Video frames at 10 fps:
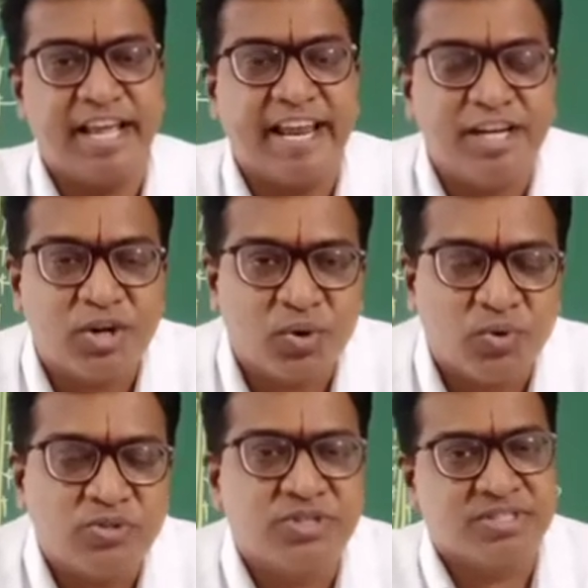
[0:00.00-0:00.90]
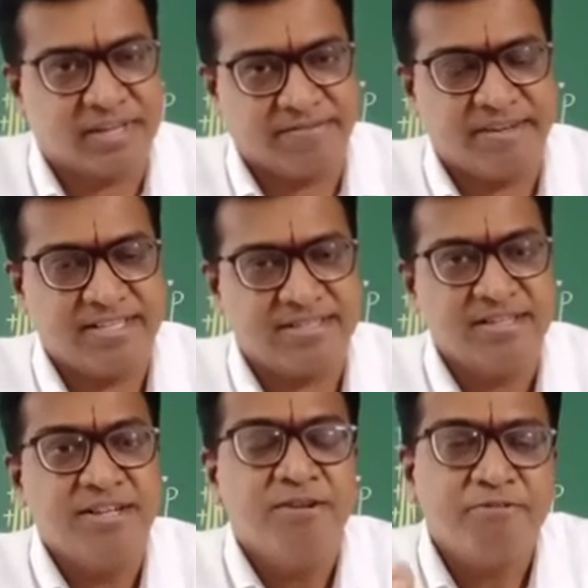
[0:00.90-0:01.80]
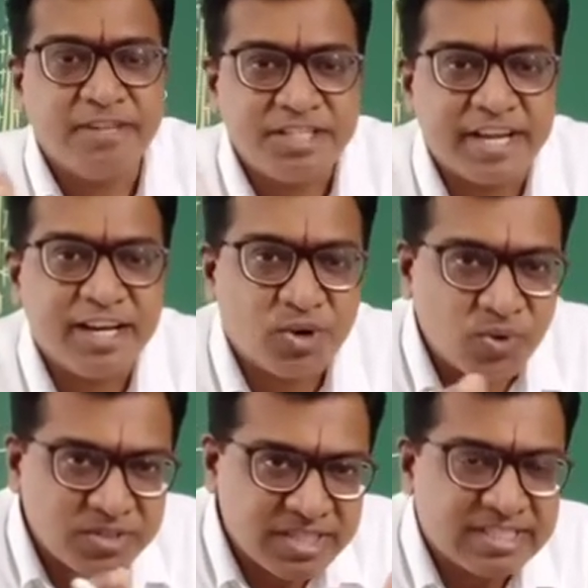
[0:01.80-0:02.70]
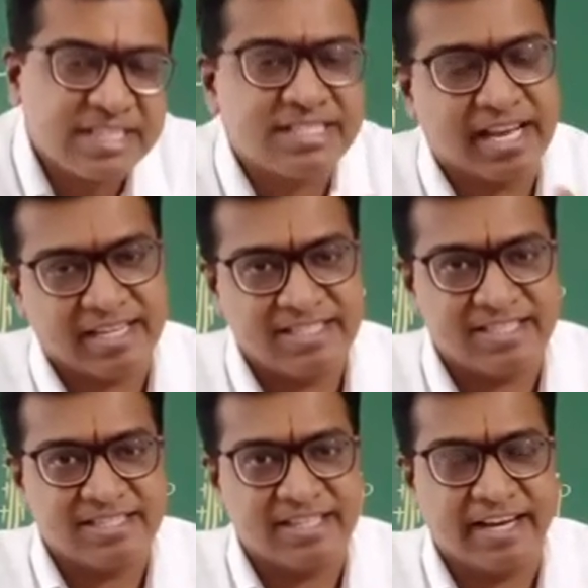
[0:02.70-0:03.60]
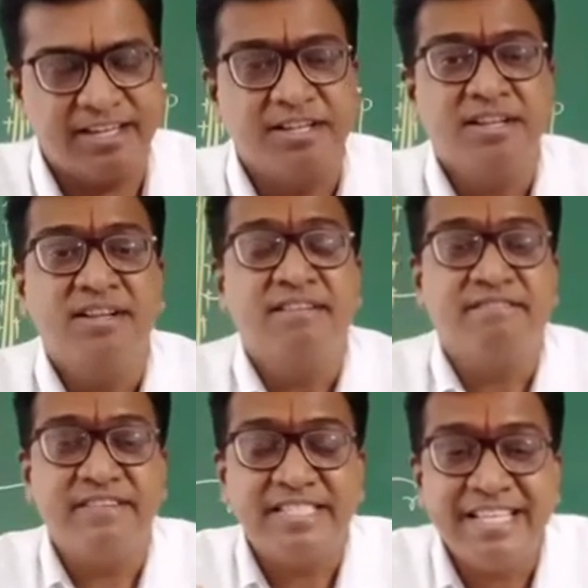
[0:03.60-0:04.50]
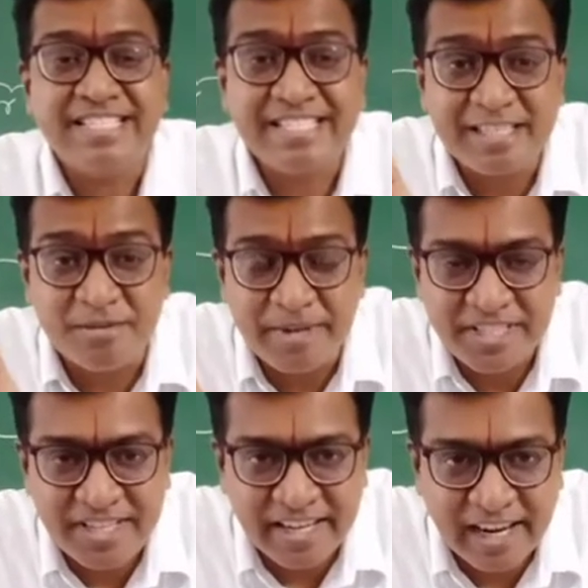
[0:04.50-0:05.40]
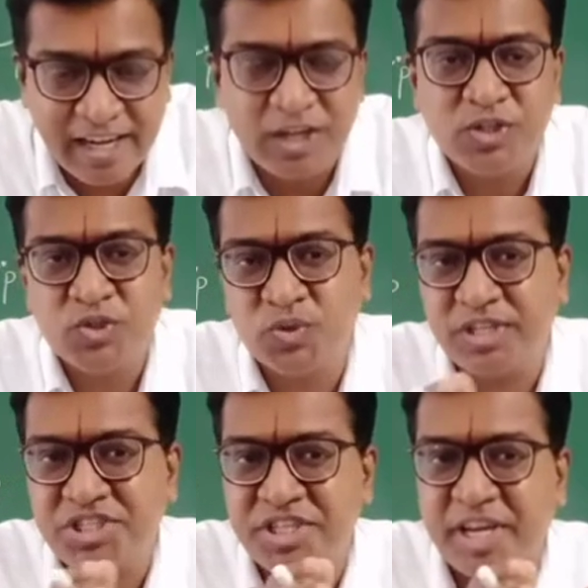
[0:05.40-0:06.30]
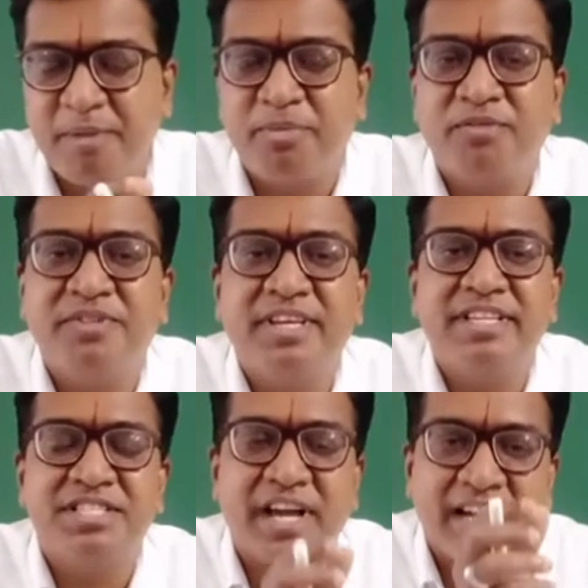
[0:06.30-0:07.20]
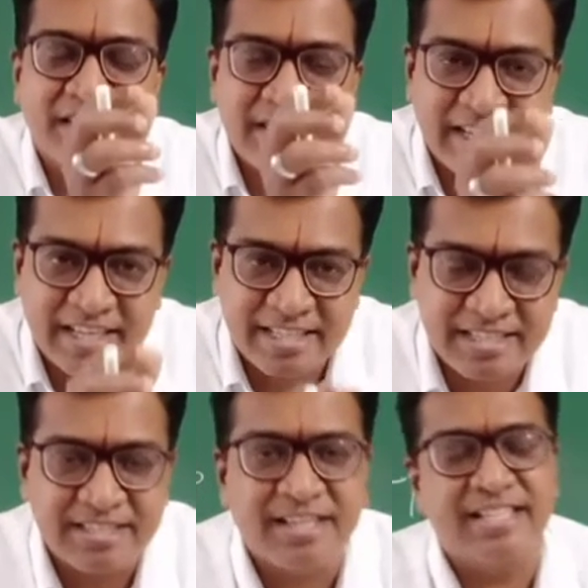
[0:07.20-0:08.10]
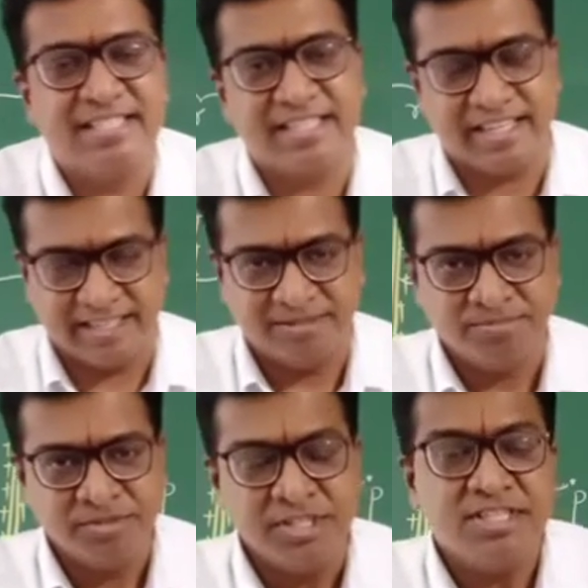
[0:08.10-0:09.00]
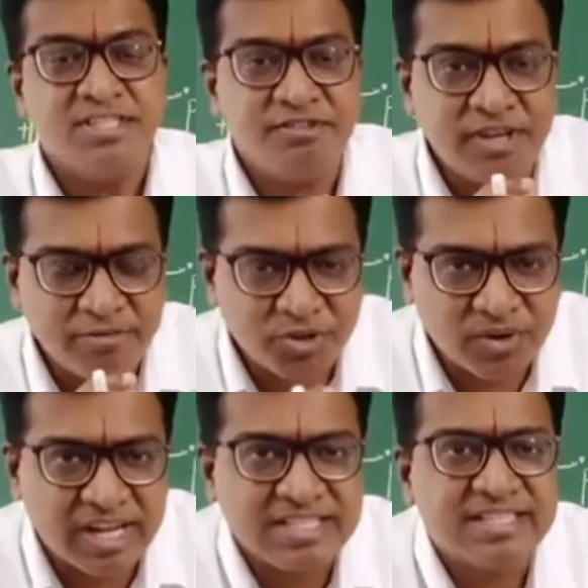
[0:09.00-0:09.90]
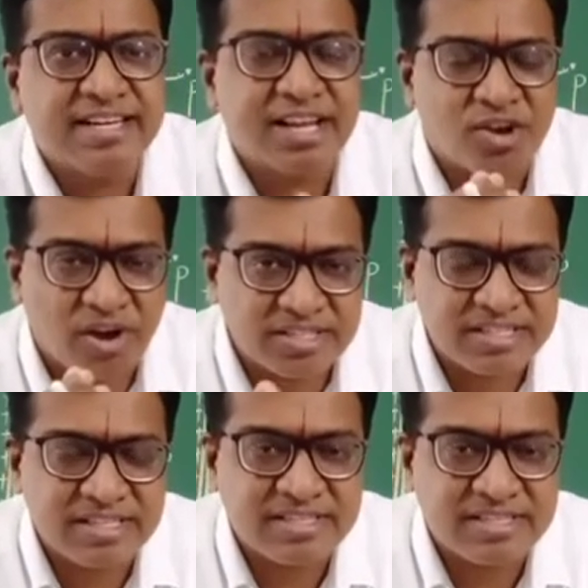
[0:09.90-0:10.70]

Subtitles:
enclosed surface which encloses the charge inside, which is symmetrical to the shape of the charge that is considered. You have to consider a Gaussian